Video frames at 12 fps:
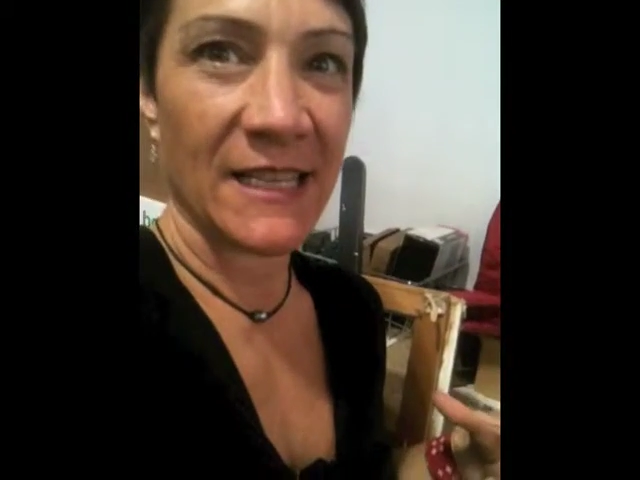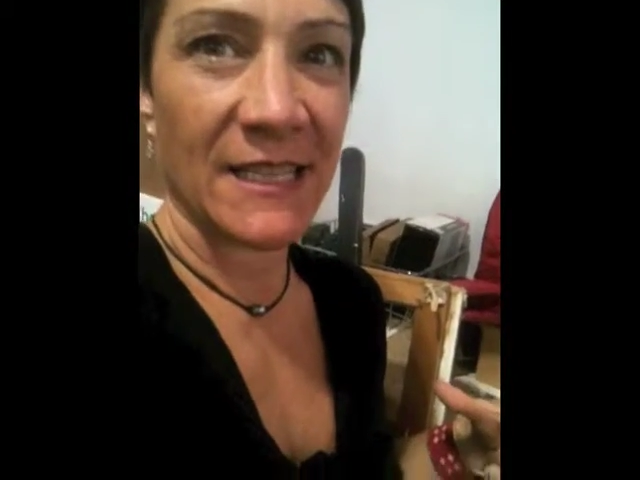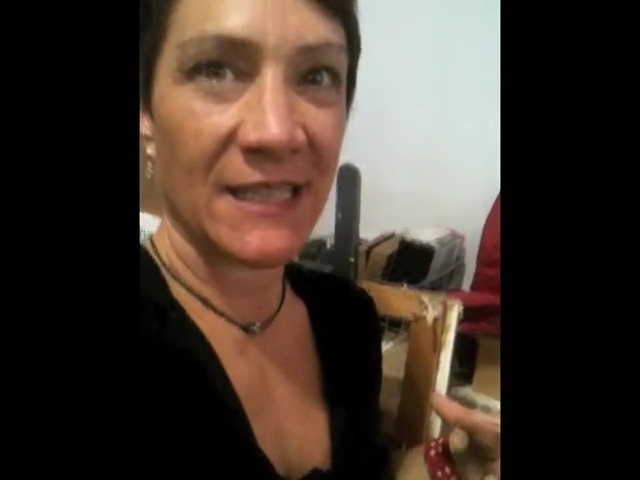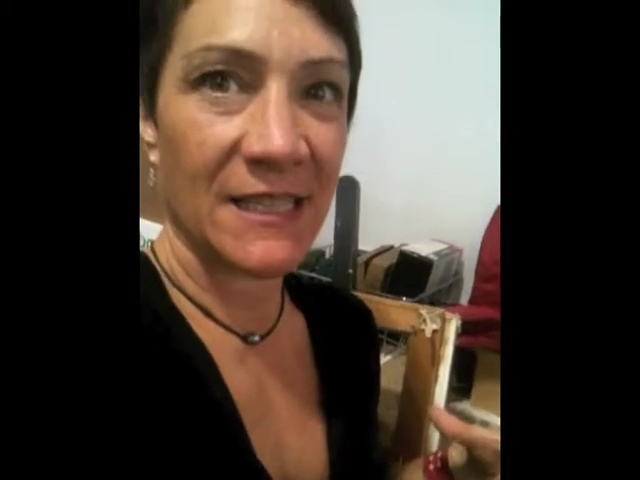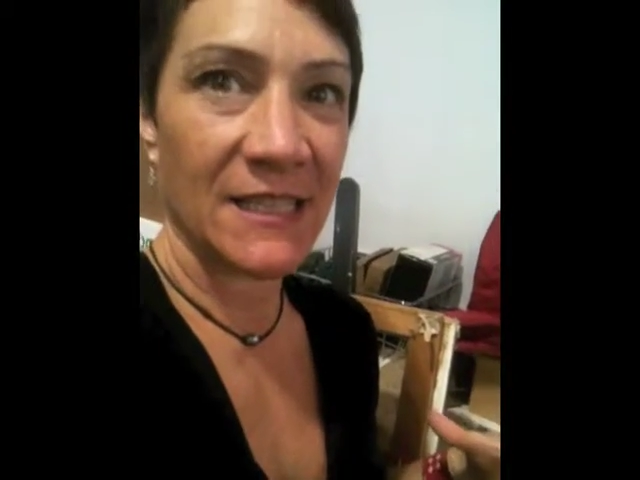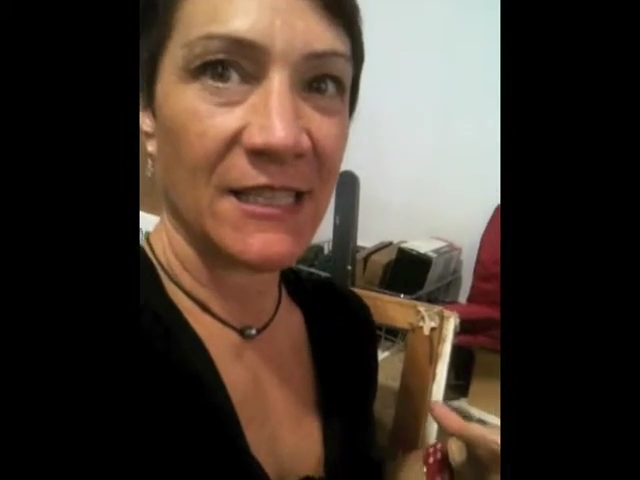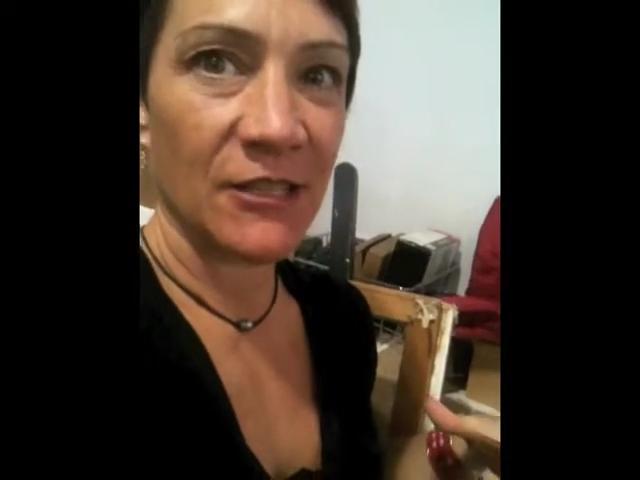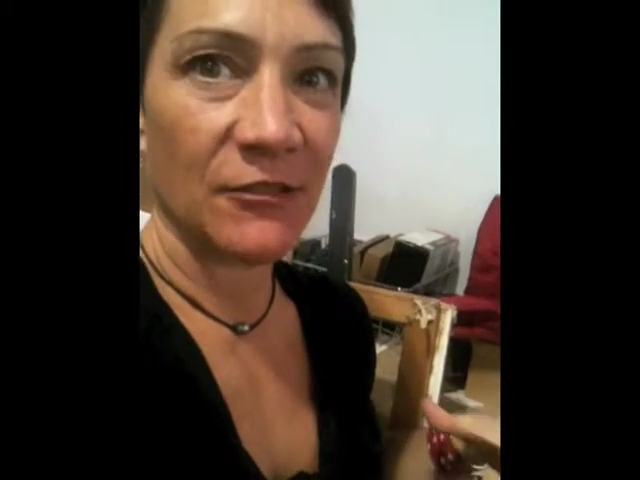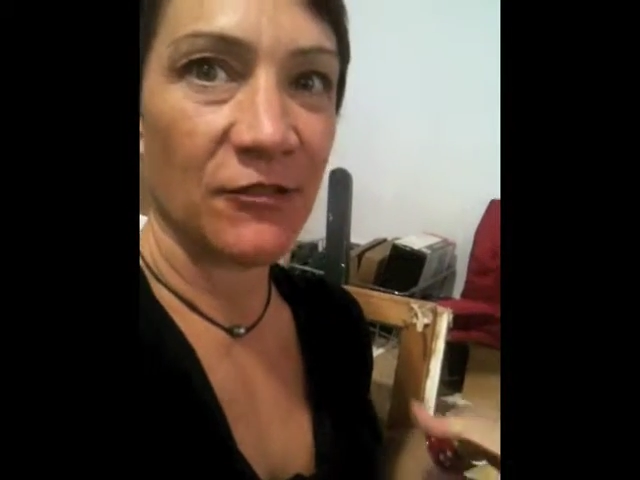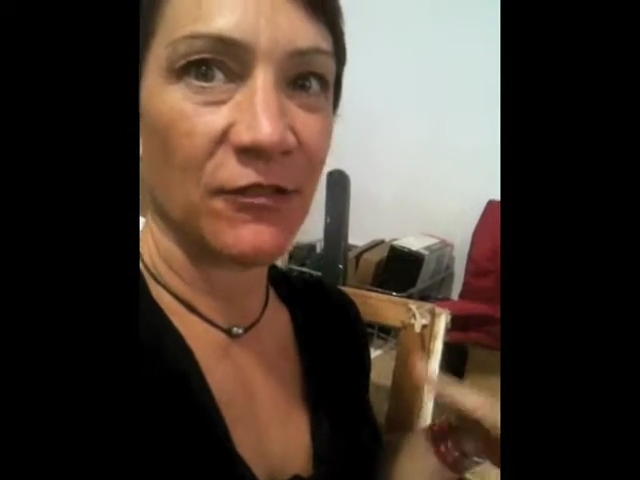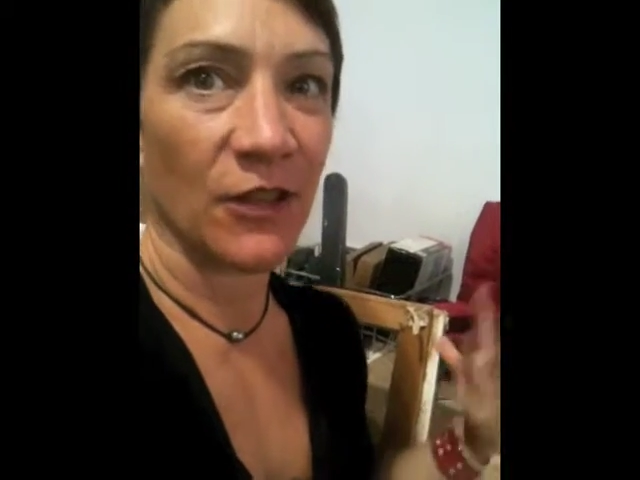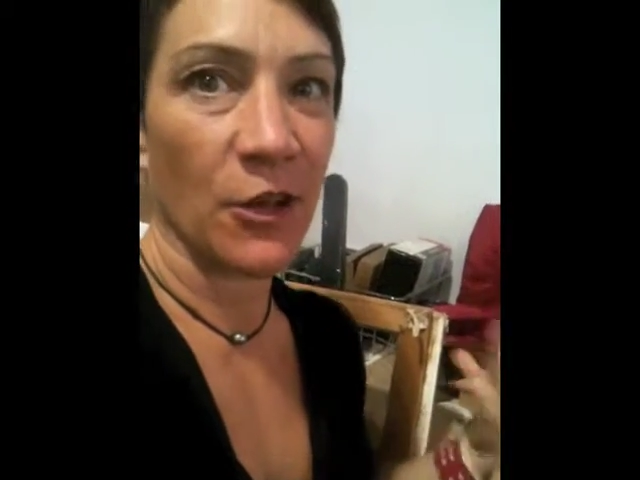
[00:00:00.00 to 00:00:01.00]

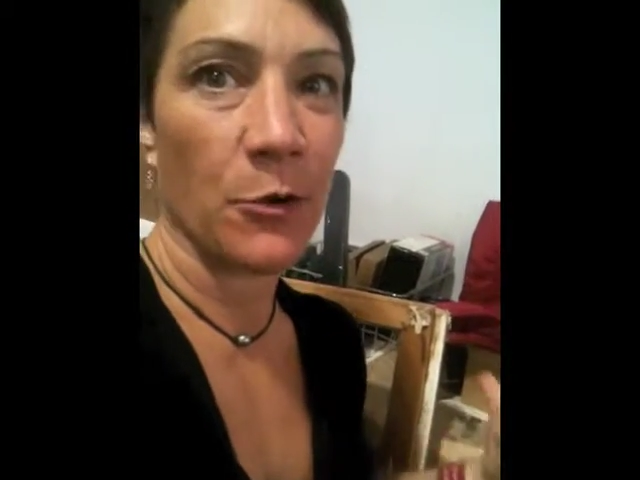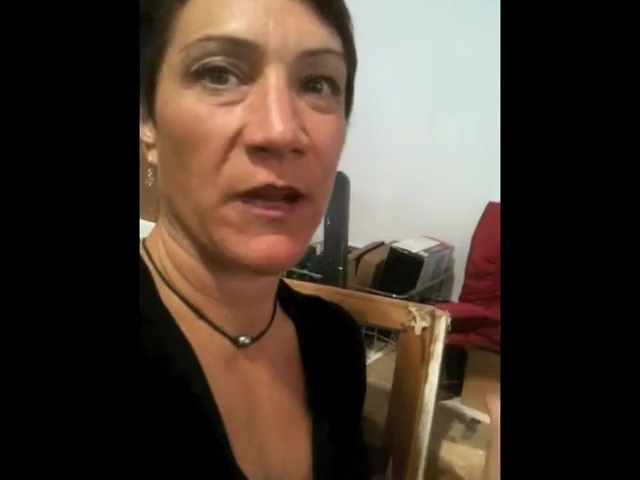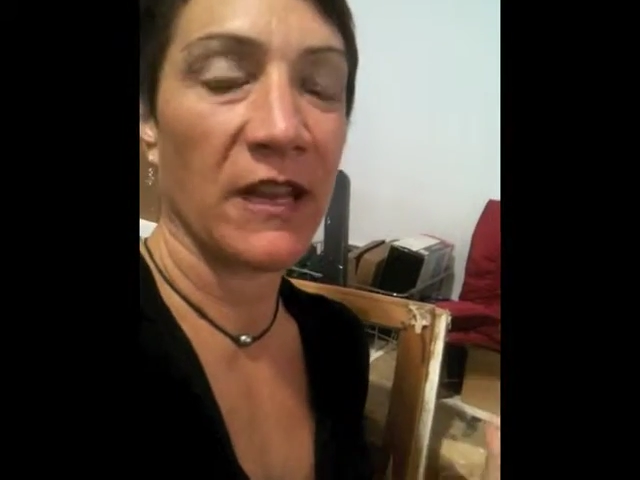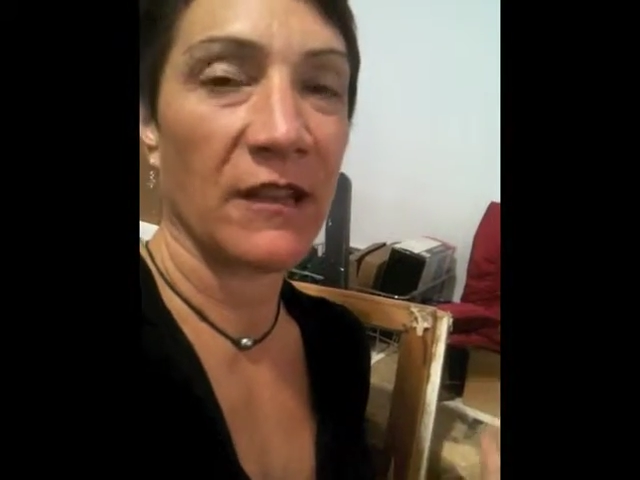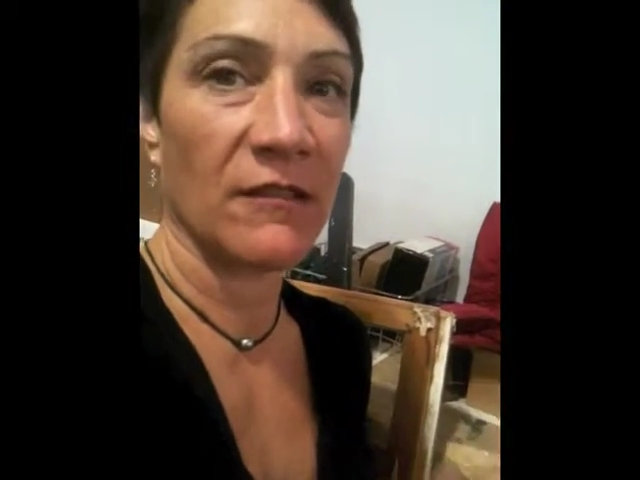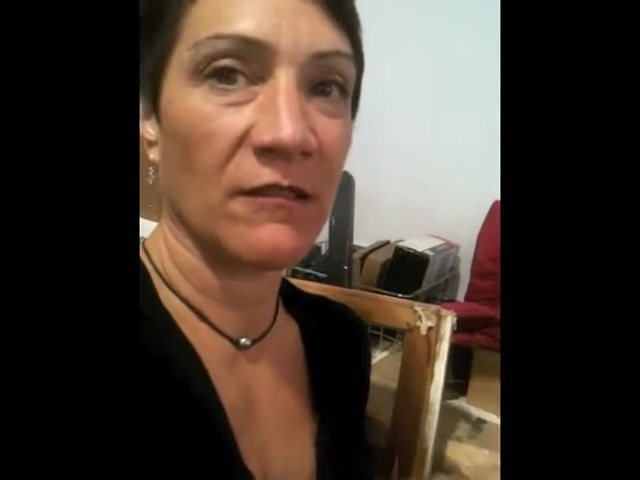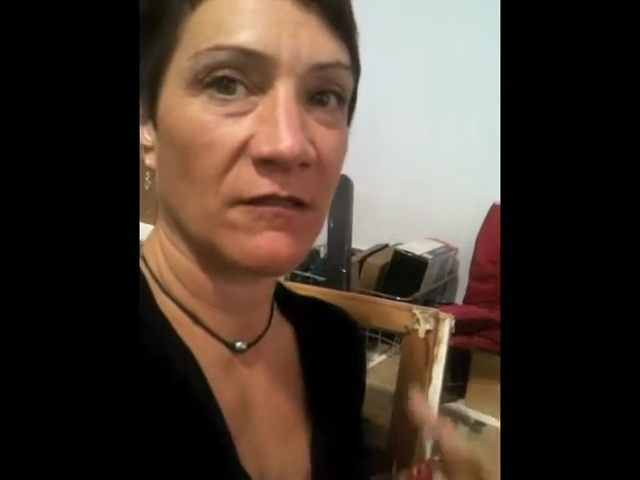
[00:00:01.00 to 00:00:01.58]
flowing